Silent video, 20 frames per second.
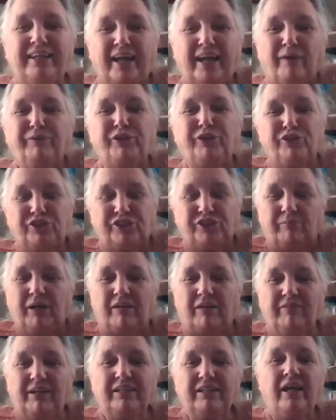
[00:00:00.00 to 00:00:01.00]
to capture some
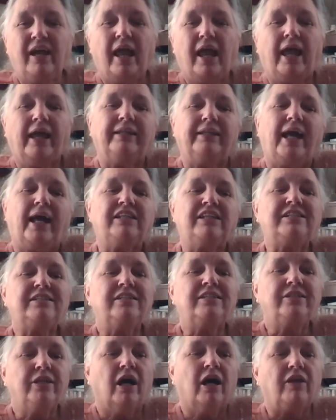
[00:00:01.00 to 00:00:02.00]
of it. And that's
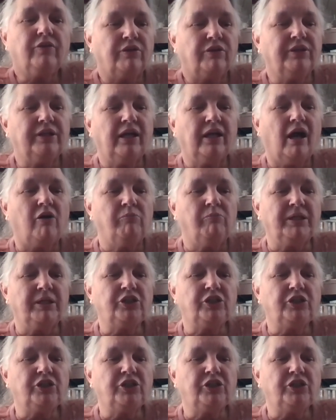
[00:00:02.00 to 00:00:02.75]
another thing I'll